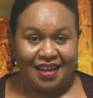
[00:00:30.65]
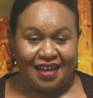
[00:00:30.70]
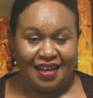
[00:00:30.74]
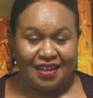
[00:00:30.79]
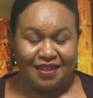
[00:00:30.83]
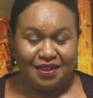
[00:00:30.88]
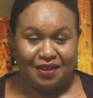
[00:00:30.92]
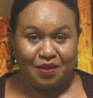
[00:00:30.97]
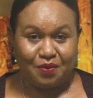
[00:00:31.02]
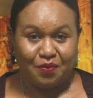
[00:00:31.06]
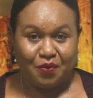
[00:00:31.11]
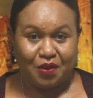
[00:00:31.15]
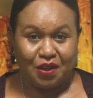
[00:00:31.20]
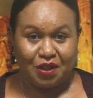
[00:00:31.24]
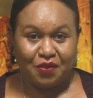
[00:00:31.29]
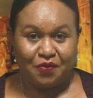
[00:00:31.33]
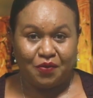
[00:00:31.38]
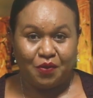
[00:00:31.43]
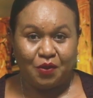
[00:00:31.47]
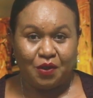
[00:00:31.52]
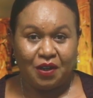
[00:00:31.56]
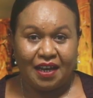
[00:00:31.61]
under the
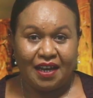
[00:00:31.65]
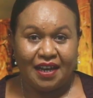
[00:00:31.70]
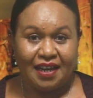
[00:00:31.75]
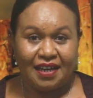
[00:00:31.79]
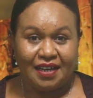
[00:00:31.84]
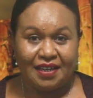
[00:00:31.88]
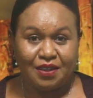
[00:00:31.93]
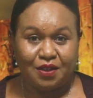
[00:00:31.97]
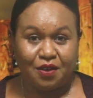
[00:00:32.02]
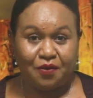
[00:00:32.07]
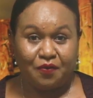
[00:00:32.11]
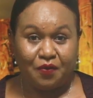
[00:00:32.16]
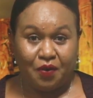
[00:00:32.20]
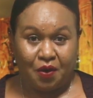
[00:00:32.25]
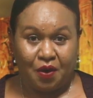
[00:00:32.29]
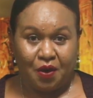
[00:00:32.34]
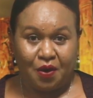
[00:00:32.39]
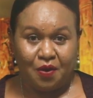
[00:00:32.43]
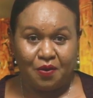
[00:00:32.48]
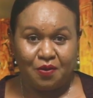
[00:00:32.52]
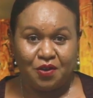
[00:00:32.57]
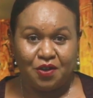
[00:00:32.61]
watchful eyes of
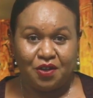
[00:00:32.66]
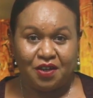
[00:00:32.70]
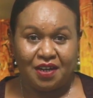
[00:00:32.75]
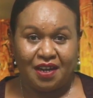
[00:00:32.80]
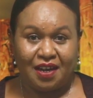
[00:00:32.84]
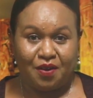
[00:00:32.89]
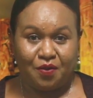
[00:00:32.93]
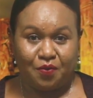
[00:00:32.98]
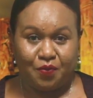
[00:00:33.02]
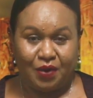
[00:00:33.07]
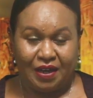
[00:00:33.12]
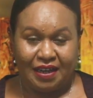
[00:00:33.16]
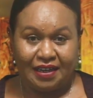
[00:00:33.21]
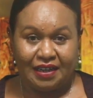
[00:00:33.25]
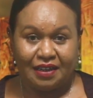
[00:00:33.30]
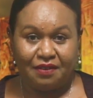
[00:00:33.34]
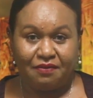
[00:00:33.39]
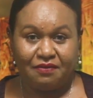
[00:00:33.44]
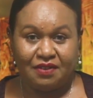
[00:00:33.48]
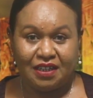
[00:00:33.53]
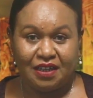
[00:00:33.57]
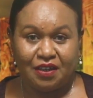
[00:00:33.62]
coach and
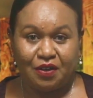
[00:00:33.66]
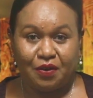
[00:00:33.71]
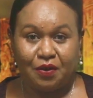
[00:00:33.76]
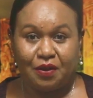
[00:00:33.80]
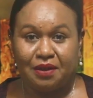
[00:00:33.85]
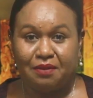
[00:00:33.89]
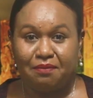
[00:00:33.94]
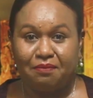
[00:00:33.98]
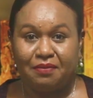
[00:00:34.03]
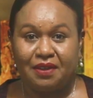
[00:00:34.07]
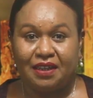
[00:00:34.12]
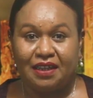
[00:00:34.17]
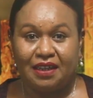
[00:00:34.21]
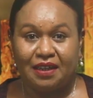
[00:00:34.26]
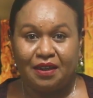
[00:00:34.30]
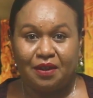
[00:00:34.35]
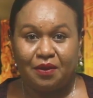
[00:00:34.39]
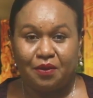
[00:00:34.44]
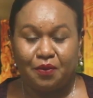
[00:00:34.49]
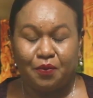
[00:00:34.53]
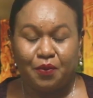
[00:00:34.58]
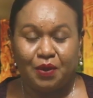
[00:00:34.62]
weightlifting
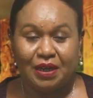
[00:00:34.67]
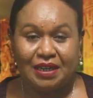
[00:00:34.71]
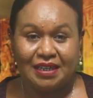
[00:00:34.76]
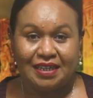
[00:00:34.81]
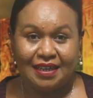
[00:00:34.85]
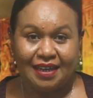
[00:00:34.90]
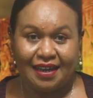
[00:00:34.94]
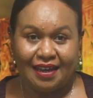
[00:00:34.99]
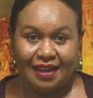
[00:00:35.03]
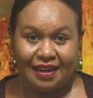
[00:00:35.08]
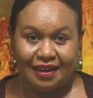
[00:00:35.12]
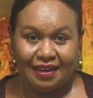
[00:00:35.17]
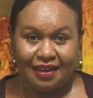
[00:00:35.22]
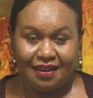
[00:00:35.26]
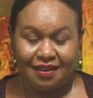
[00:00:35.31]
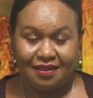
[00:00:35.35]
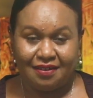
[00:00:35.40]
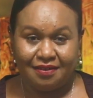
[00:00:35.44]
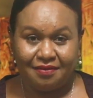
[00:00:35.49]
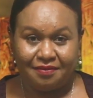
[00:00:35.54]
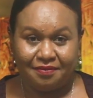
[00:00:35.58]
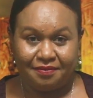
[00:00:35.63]
Olympian Wendy Harley.